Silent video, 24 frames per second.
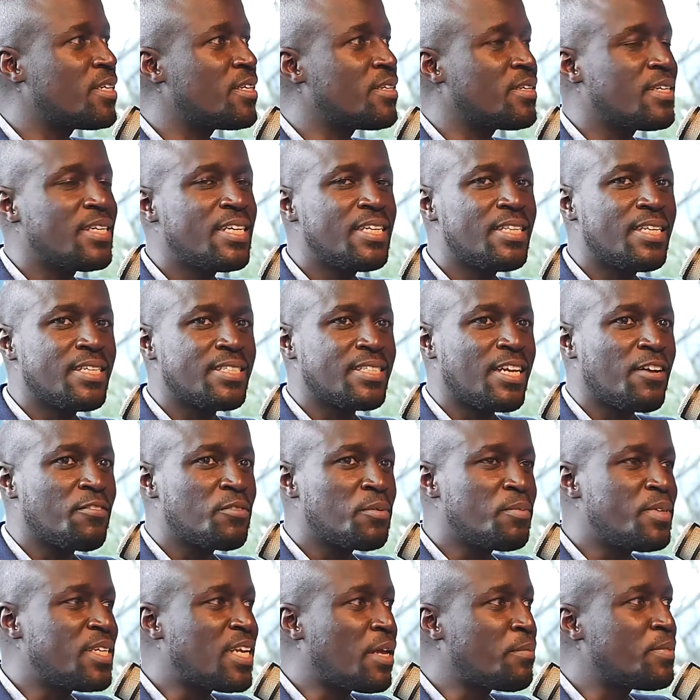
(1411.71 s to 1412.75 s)
need the staff to be in
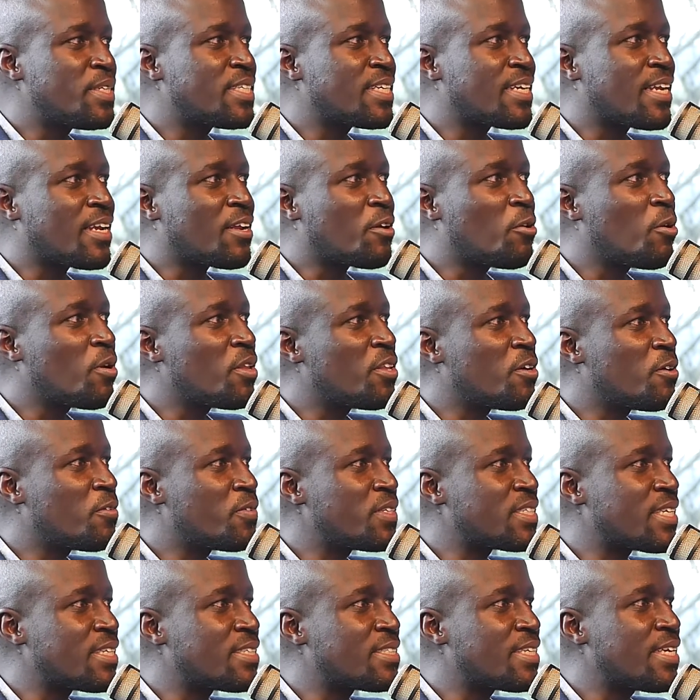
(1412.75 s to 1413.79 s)
a meeting and call the office and
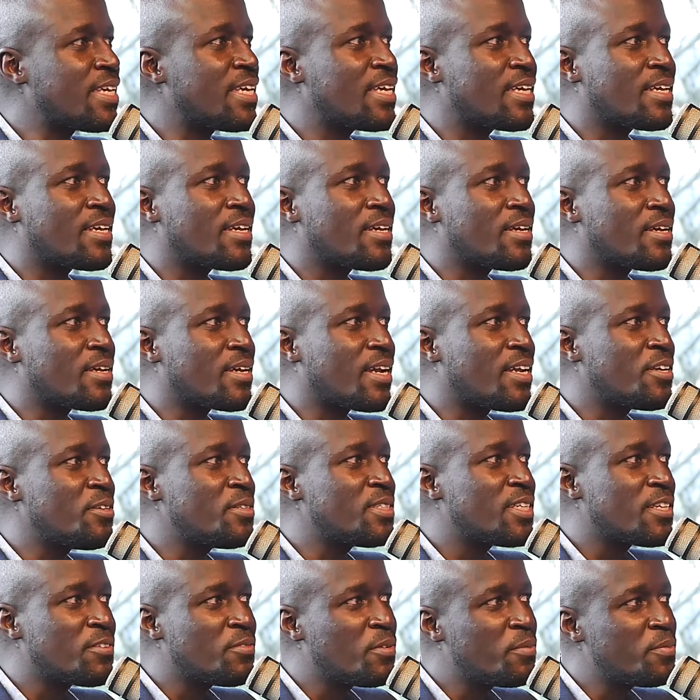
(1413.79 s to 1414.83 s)
say, can you check
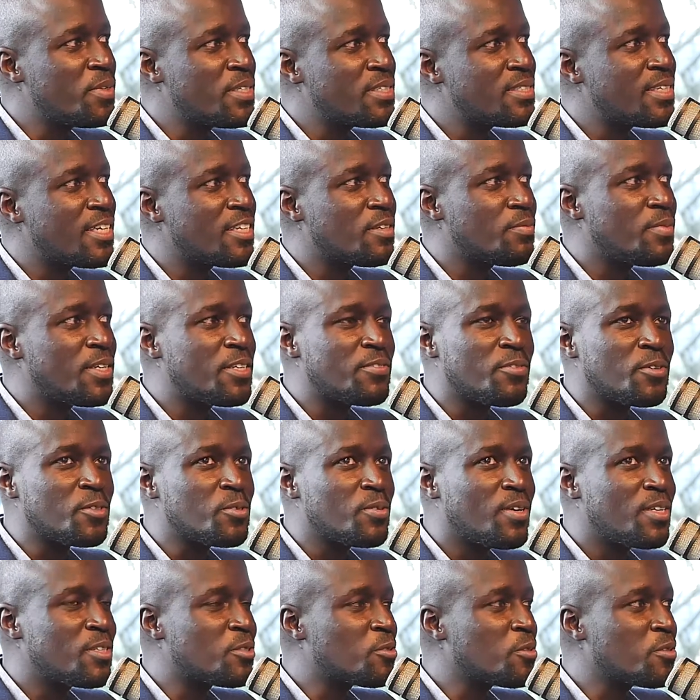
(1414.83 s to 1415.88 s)
for me statement for
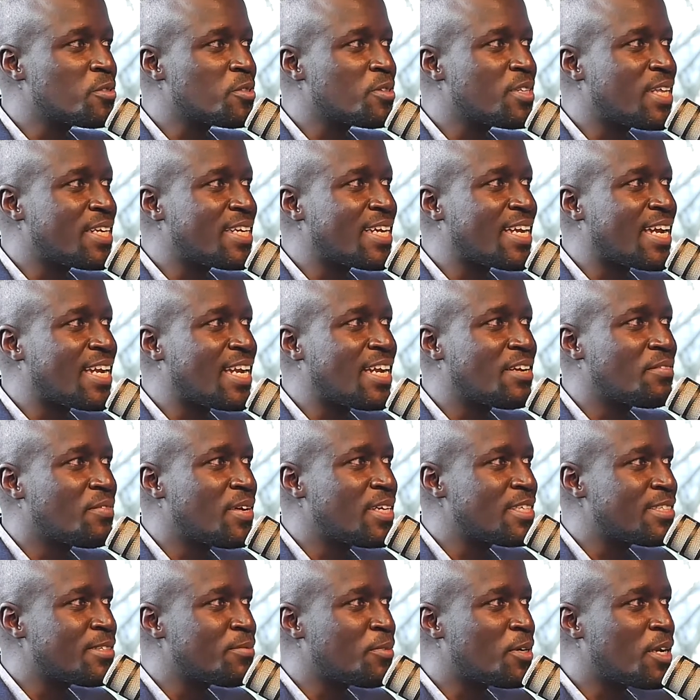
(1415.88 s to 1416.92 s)
so-and-so so that I can advise
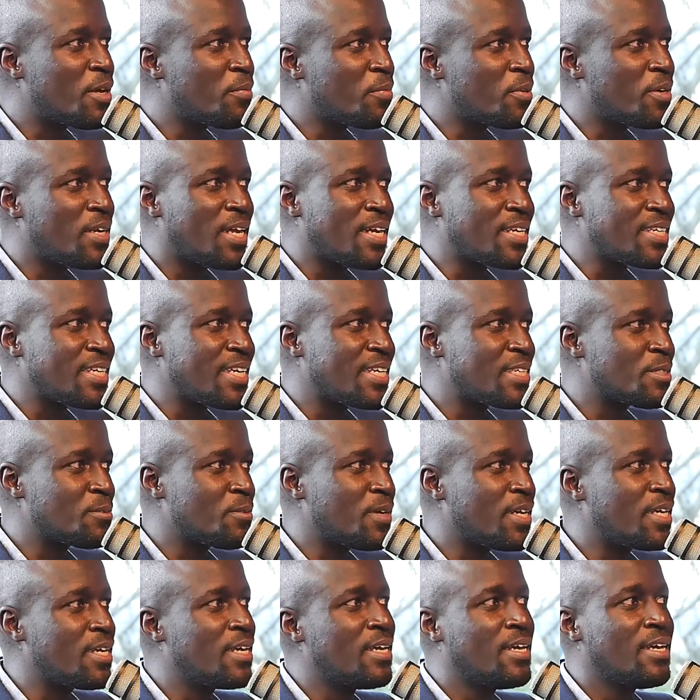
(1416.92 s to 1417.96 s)
him on a product XY?
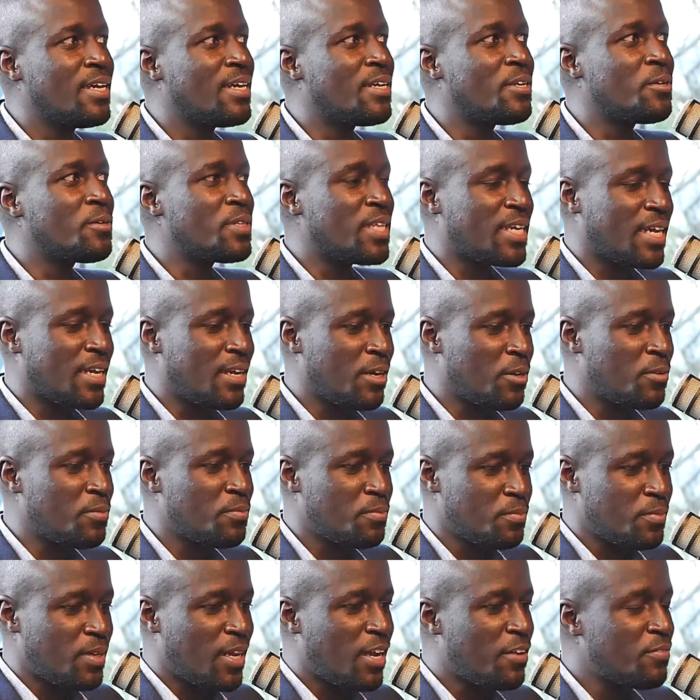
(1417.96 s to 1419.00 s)
They can
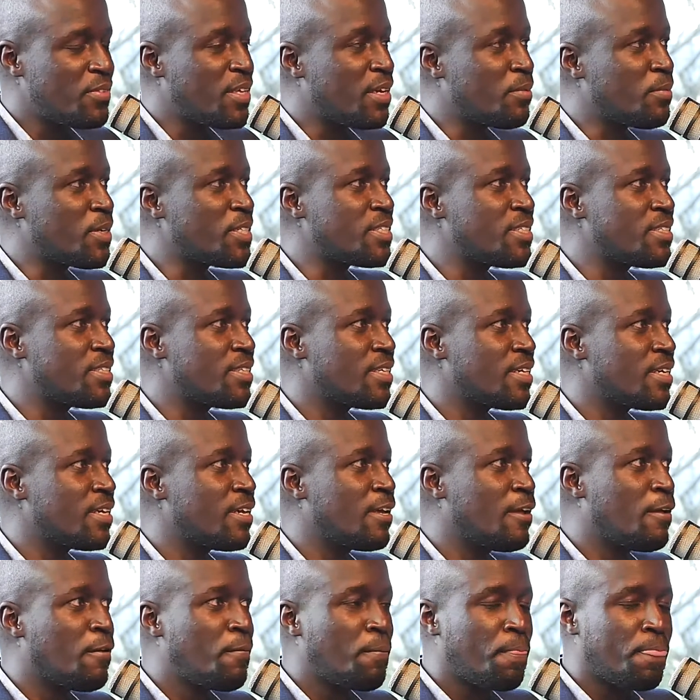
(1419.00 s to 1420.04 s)
have their machine there.
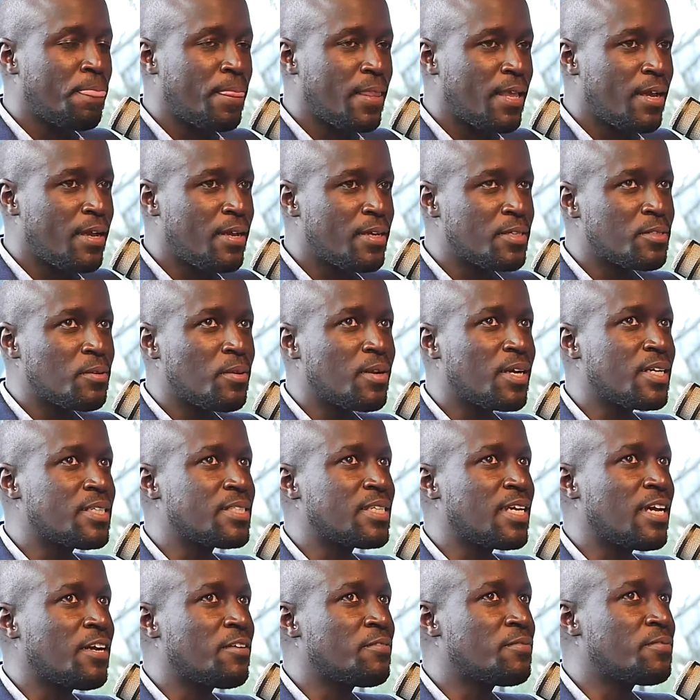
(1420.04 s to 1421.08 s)
So long as they
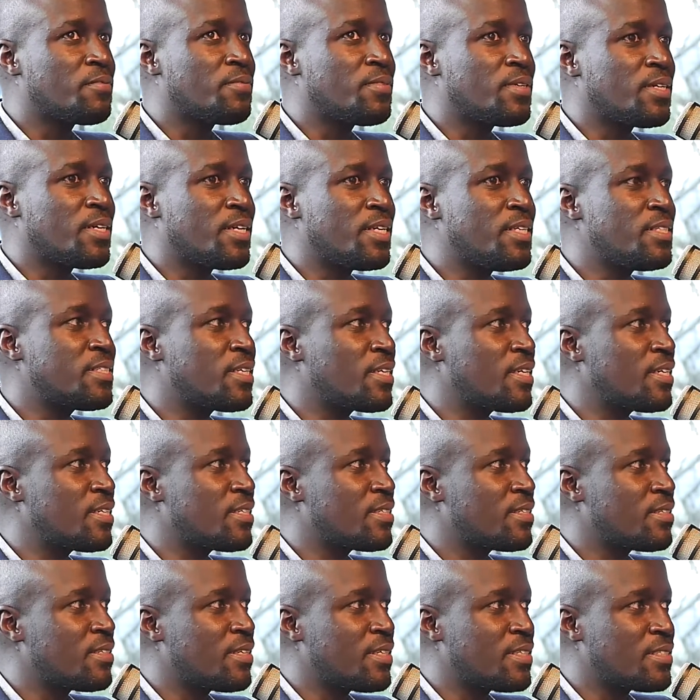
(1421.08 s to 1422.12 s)
have internet,
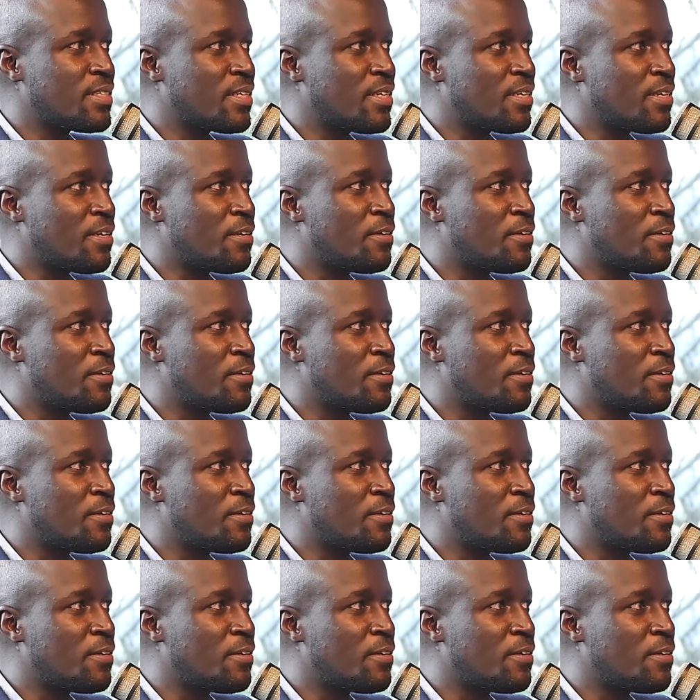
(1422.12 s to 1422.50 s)
there's a